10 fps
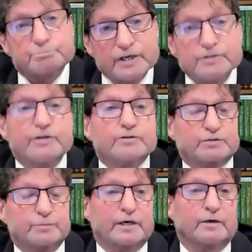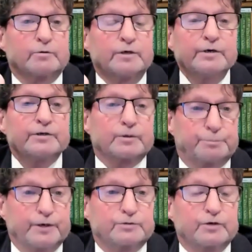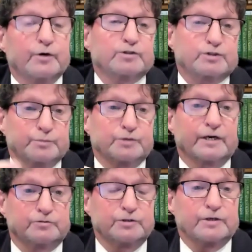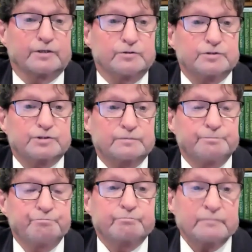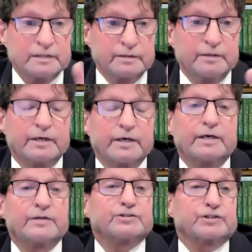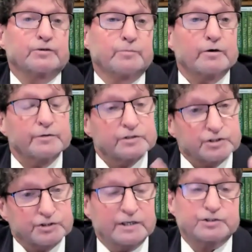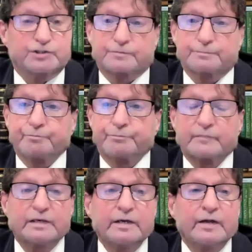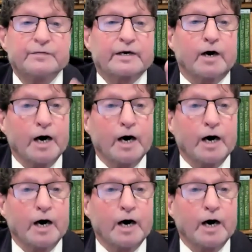10 years from now, compared to those from the 1990s. There's a Gemara that says that